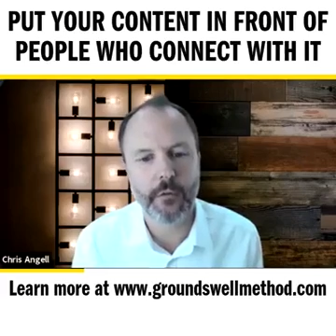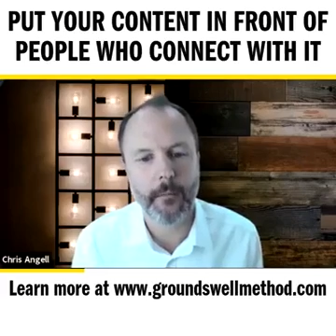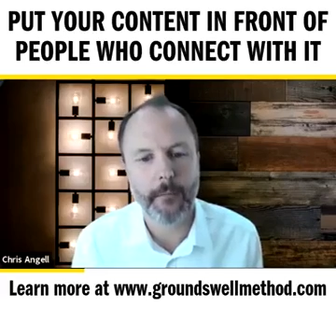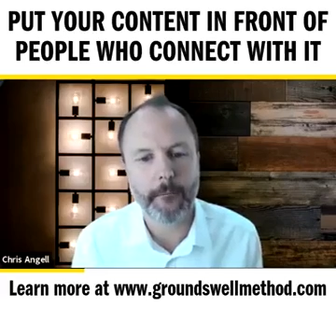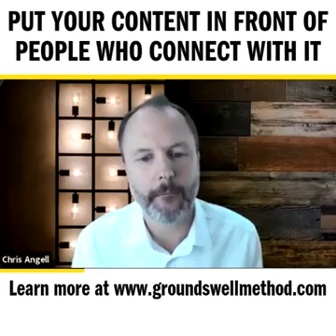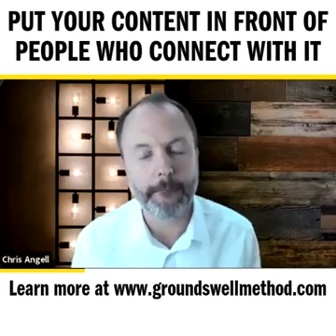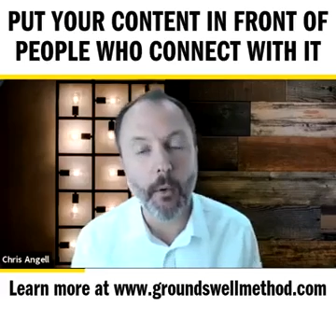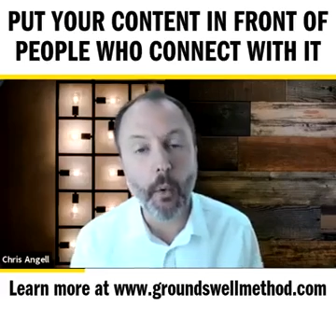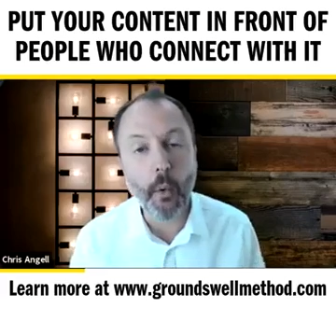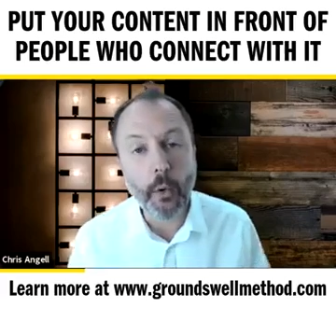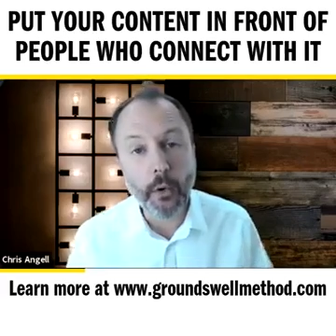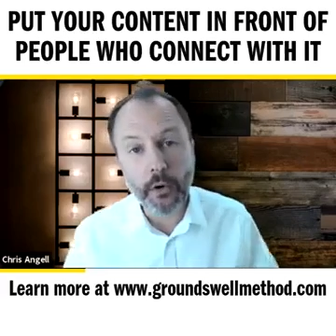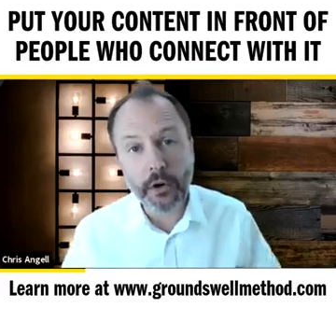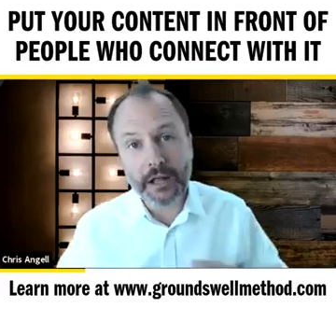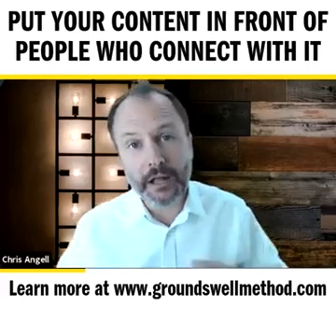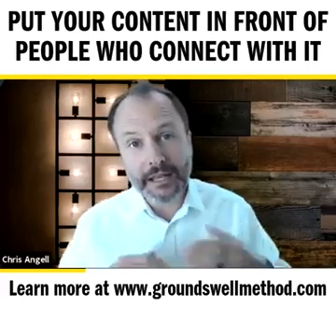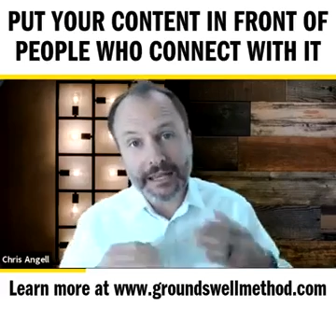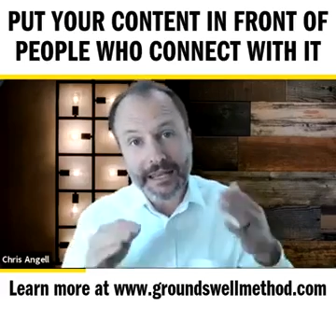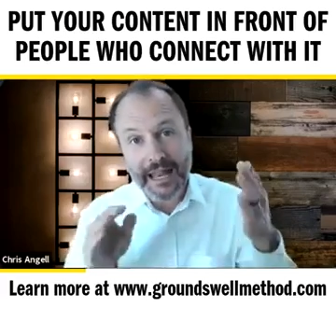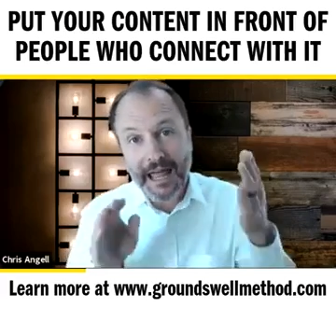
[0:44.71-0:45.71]
more
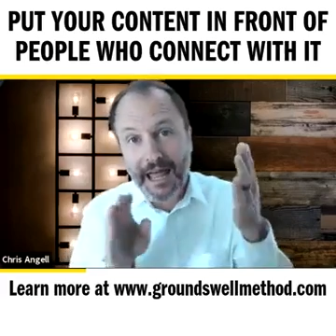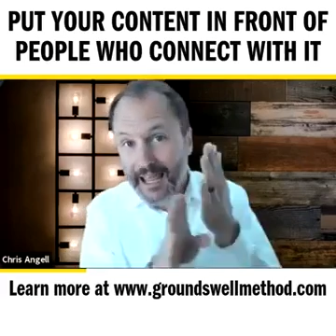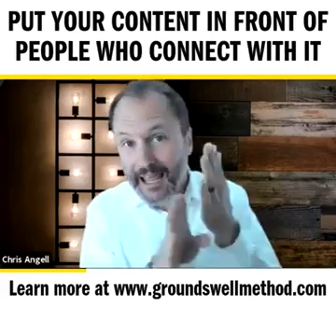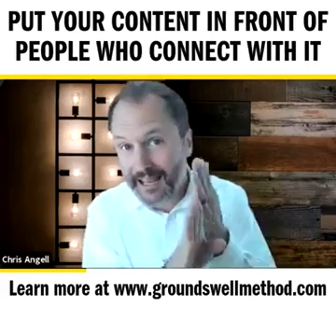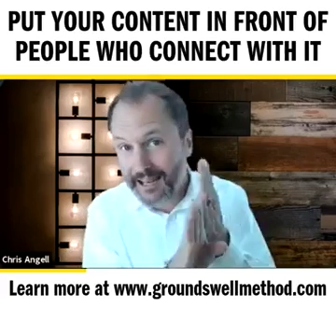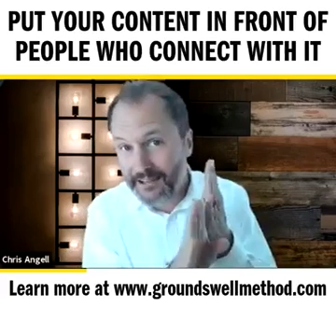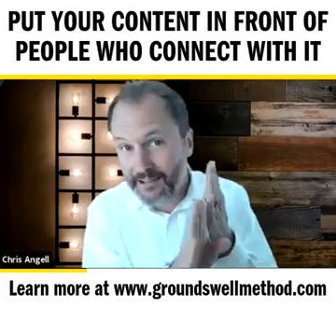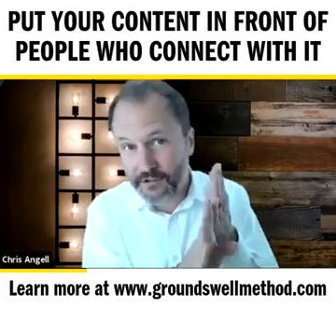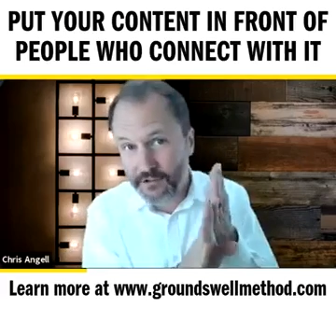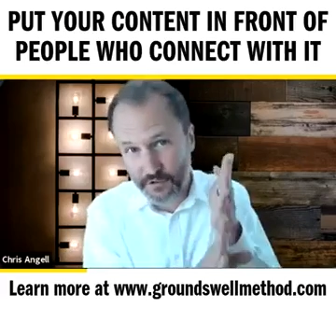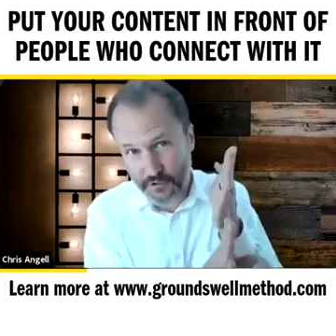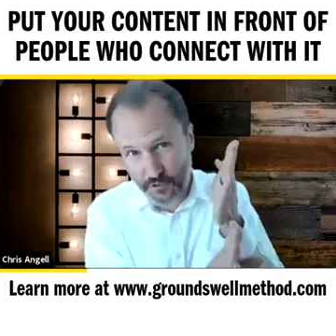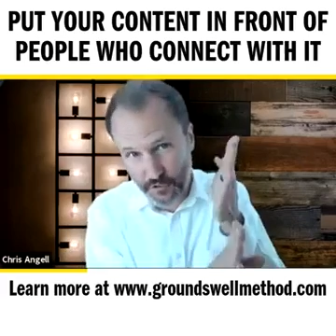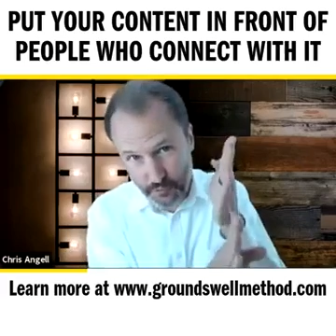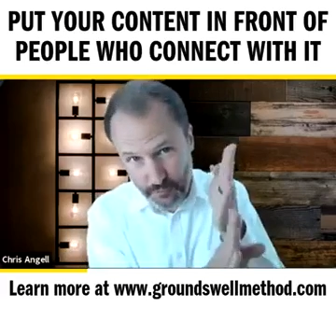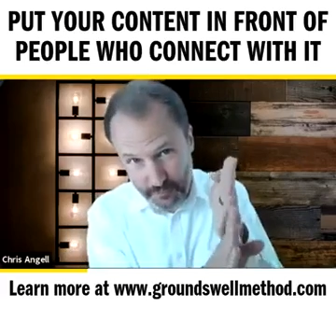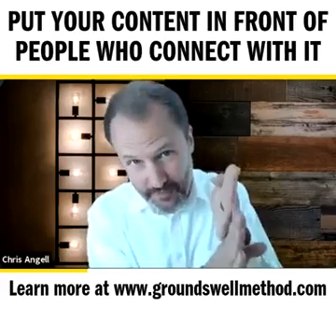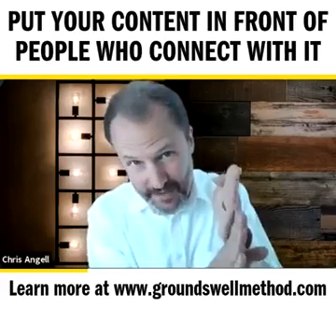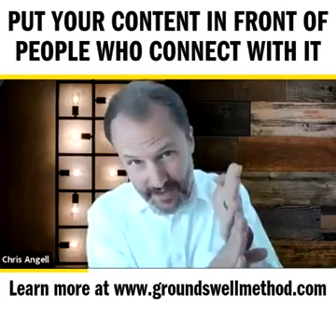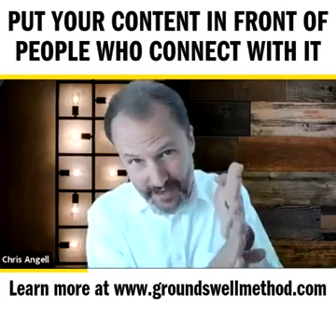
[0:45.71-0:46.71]
aligned
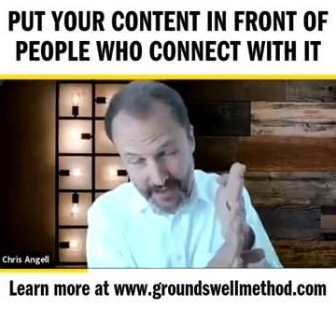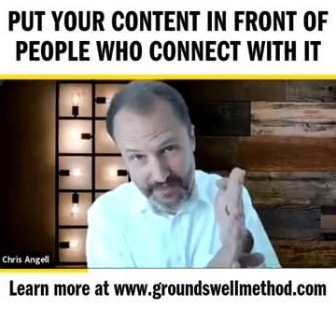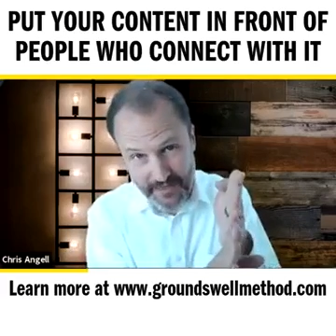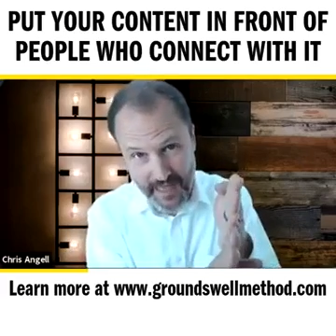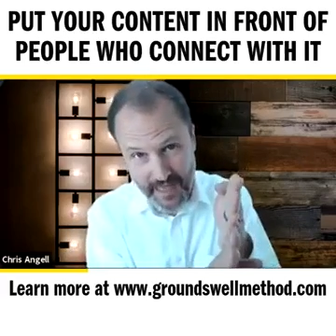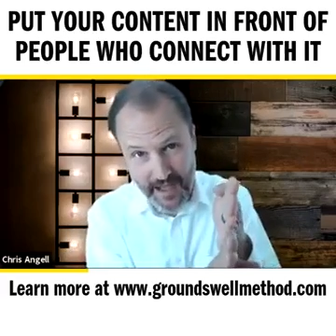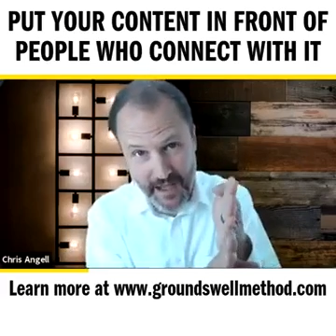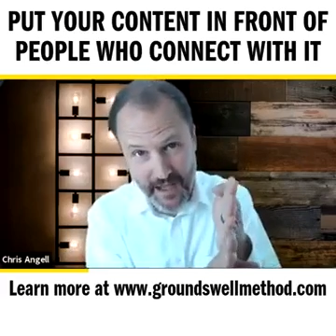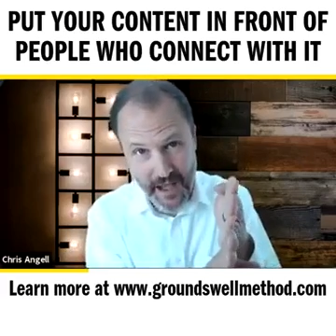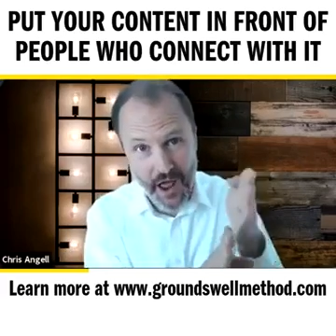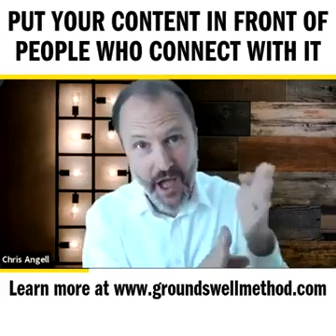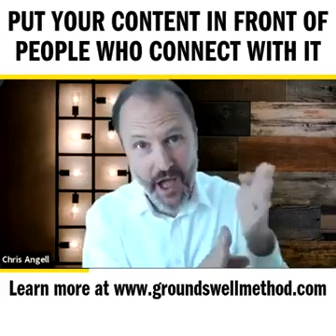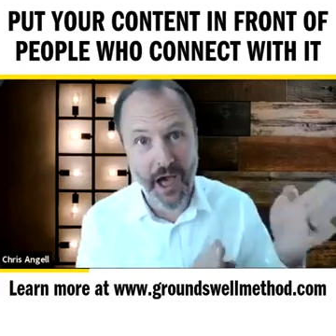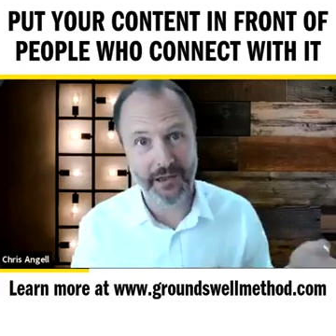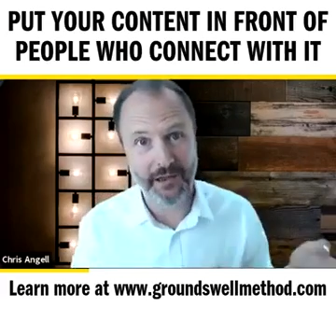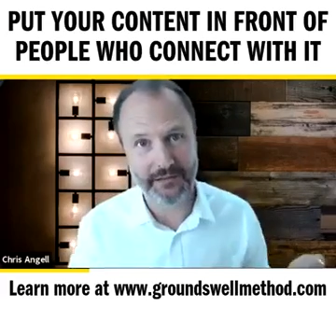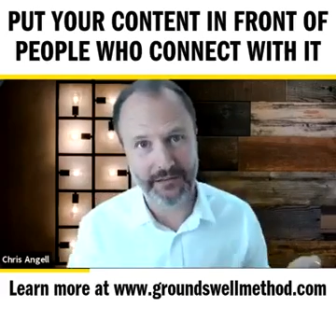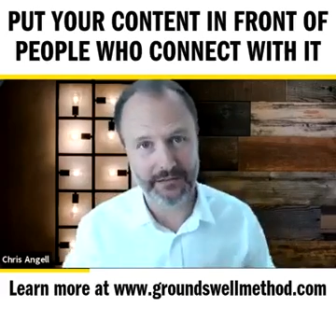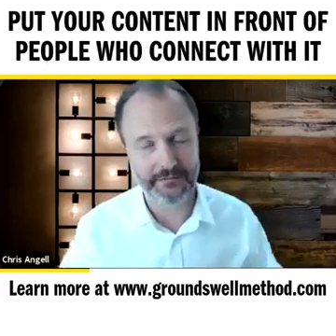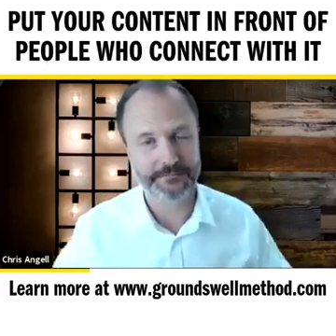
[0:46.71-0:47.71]
to me than
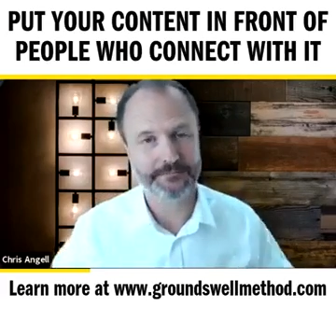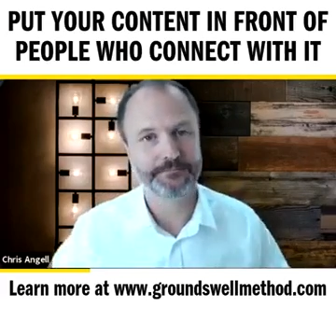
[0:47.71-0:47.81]
not,